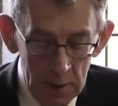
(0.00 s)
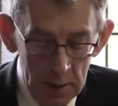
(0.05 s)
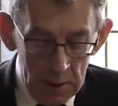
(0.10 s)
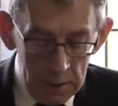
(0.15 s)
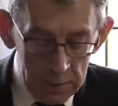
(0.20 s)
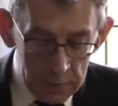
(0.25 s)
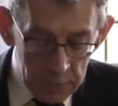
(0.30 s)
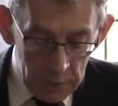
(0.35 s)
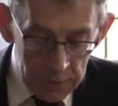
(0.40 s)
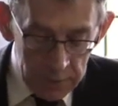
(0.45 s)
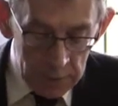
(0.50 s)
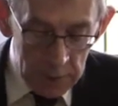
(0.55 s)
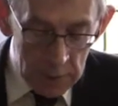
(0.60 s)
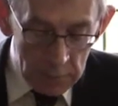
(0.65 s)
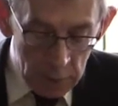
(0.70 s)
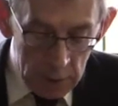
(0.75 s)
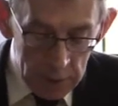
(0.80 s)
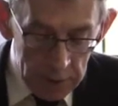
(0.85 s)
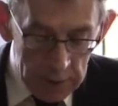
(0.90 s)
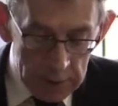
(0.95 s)
It's rather
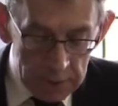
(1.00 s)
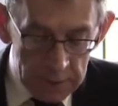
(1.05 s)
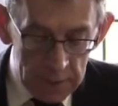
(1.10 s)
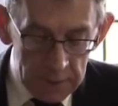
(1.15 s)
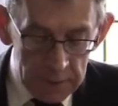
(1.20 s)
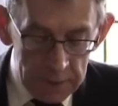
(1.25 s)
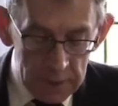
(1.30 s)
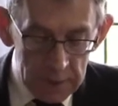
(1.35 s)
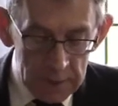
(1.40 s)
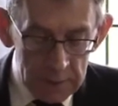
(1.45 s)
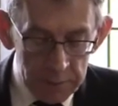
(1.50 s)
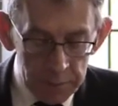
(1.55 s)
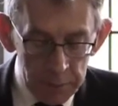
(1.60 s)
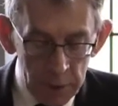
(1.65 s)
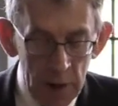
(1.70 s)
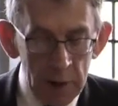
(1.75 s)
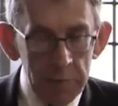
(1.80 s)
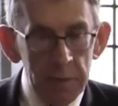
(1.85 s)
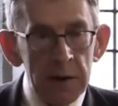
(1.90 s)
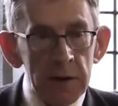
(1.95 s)
ironic that the
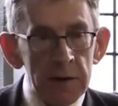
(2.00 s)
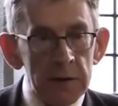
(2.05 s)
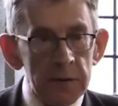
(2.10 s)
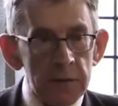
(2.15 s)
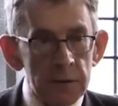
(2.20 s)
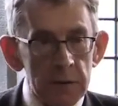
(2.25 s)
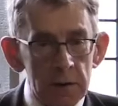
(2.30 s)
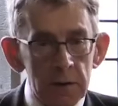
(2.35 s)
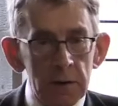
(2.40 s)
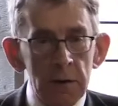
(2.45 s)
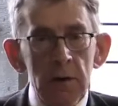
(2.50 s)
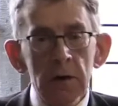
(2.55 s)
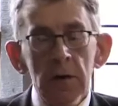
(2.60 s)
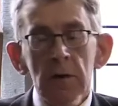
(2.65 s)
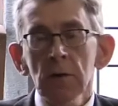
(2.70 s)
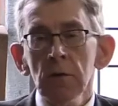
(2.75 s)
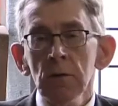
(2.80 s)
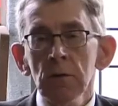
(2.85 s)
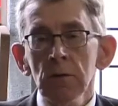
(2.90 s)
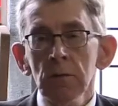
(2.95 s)
Prime Minister
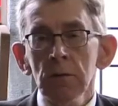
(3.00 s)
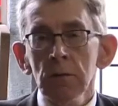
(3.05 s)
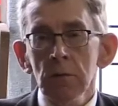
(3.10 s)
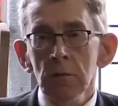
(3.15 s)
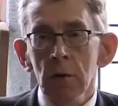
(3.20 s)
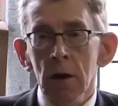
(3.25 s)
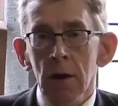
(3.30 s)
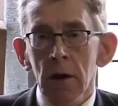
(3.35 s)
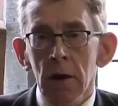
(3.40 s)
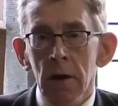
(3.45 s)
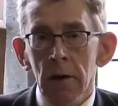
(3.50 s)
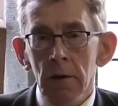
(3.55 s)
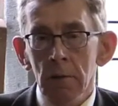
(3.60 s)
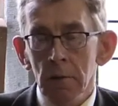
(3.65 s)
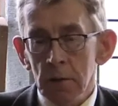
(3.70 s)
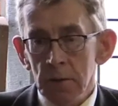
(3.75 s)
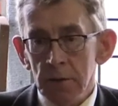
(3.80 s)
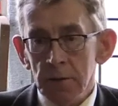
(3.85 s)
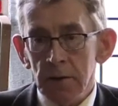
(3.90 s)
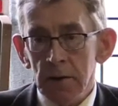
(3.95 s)
who
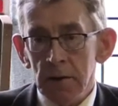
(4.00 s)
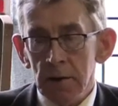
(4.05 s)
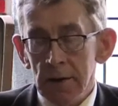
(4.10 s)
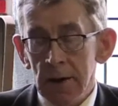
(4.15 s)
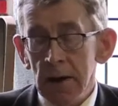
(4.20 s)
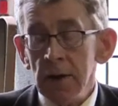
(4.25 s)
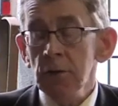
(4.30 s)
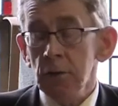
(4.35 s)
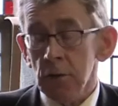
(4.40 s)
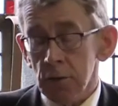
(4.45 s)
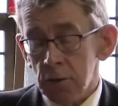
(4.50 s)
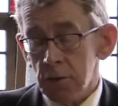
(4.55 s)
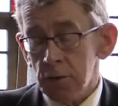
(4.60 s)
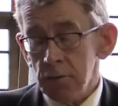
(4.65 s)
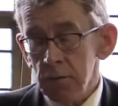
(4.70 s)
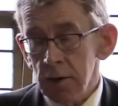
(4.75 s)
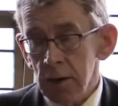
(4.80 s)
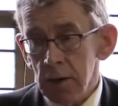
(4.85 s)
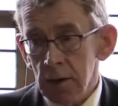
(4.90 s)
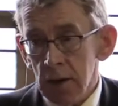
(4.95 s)
was elected
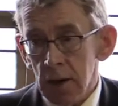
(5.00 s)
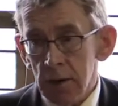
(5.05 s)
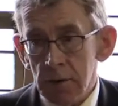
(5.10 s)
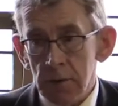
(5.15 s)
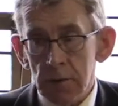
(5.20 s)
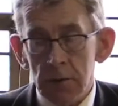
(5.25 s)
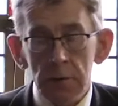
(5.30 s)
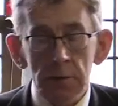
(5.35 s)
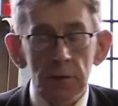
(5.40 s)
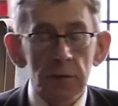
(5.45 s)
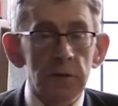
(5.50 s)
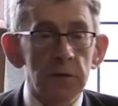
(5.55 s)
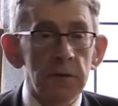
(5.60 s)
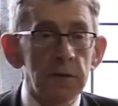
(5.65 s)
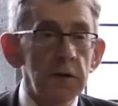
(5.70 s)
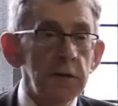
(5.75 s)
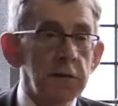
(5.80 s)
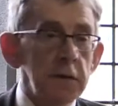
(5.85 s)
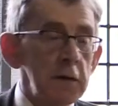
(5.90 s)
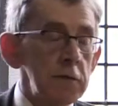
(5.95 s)
in
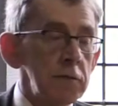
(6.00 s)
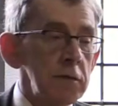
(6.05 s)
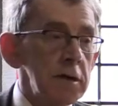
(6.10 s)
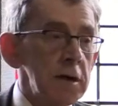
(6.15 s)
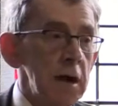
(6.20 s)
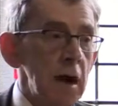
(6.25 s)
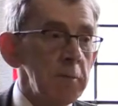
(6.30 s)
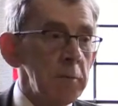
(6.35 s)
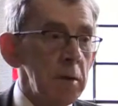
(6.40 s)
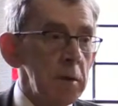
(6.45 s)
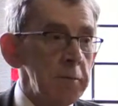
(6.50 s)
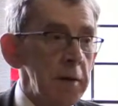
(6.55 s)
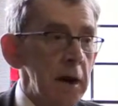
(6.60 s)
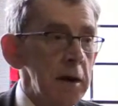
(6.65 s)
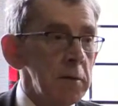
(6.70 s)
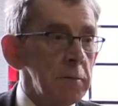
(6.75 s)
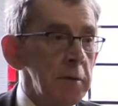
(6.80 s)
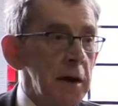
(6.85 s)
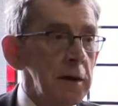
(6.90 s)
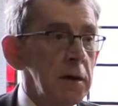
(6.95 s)
1906, Henry Campbell
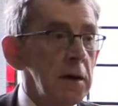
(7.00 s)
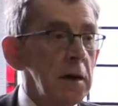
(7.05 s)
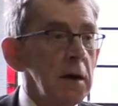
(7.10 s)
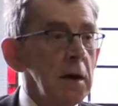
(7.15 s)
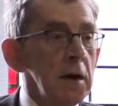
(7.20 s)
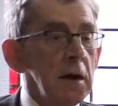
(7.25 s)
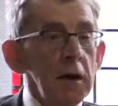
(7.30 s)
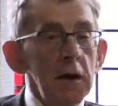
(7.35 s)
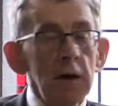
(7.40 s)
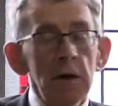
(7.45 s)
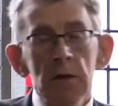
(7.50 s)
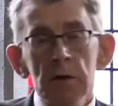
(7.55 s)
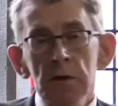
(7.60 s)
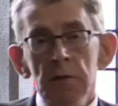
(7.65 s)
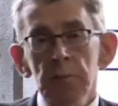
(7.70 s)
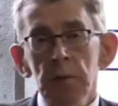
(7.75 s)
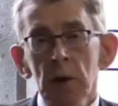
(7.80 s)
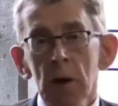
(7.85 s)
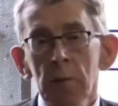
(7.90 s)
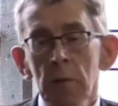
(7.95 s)
Bannerman,
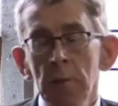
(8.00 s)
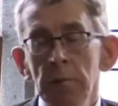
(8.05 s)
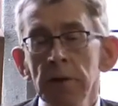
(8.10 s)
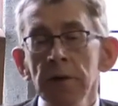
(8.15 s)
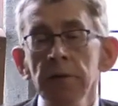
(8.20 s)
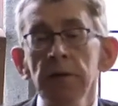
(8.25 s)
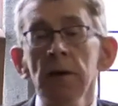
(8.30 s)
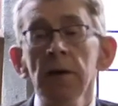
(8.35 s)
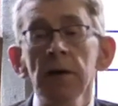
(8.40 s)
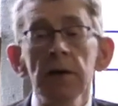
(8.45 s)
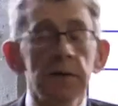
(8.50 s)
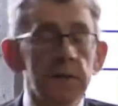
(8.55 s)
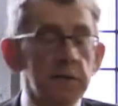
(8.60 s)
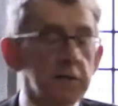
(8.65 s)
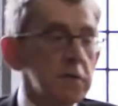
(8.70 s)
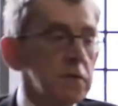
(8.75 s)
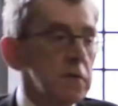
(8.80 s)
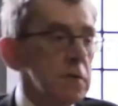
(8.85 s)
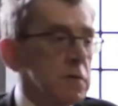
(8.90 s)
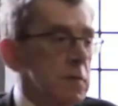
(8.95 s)
is probably the
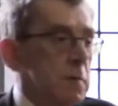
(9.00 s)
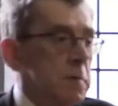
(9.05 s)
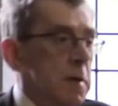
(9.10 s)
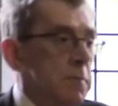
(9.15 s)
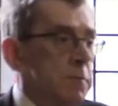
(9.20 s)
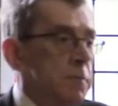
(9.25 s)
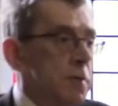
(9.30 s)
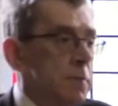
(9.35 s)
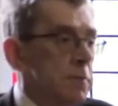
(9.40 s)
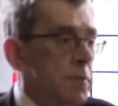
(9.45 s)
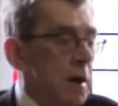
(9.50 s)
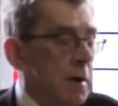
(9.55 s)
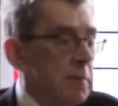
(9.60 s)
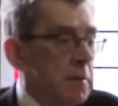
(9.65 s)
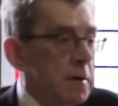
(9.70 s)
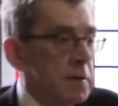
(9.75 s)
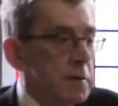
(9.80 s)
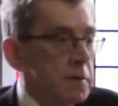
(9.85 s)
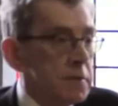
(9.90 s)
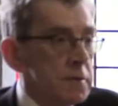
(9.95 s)
least remembered Prime
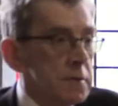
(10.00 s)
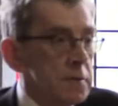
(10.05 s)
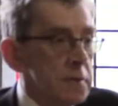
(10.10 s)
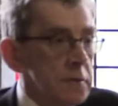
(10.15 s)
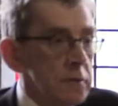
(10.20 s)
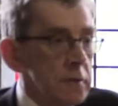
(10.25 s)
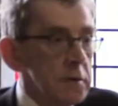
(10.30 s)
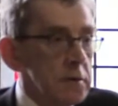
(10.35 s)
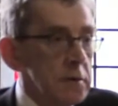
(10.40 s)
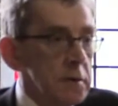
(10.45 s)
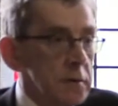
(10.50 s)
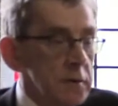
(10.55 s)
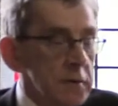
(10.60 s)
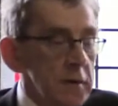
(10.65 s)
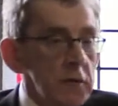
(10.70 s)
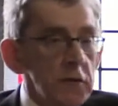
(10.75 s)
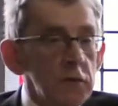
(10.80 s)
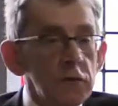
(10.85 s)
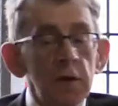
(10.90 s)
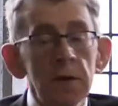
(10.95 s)
Minister of the 20th
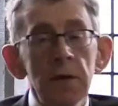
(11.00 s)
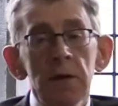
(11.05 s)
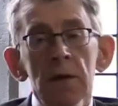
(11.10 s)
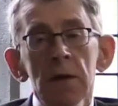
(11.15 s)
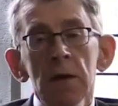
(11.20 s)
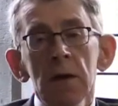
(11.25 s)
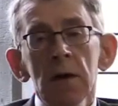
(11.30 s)
century.